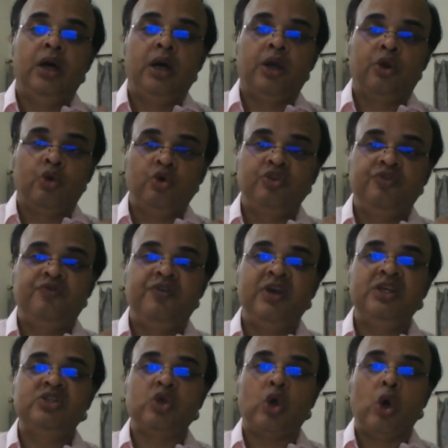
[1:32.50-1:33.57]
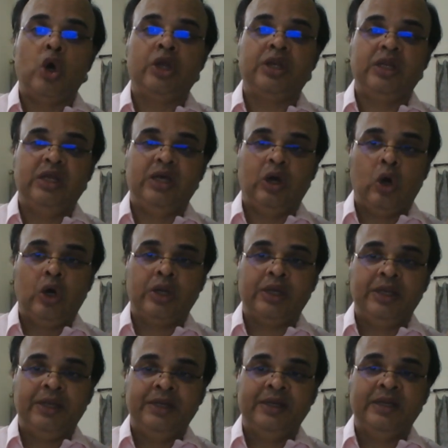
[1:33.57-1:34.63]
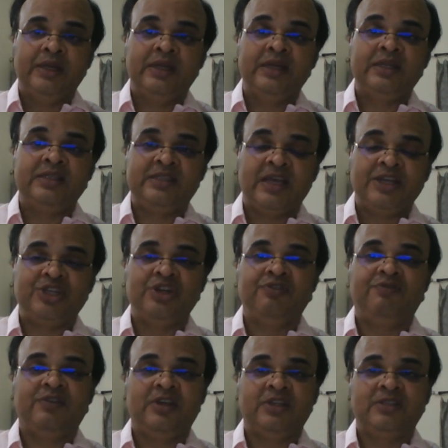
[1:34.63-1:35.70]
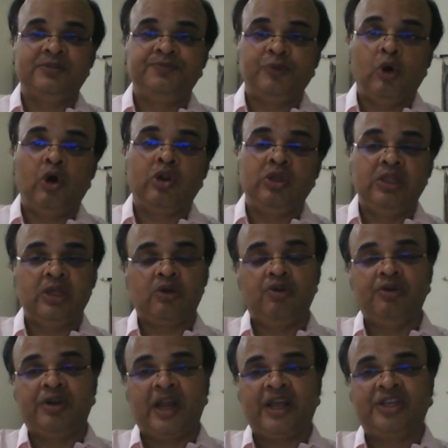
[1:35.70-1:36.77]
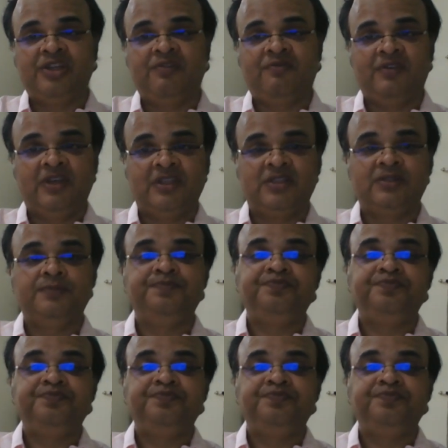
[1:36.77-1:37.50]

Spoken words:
growth phase or in recession phase or in the contraction phase.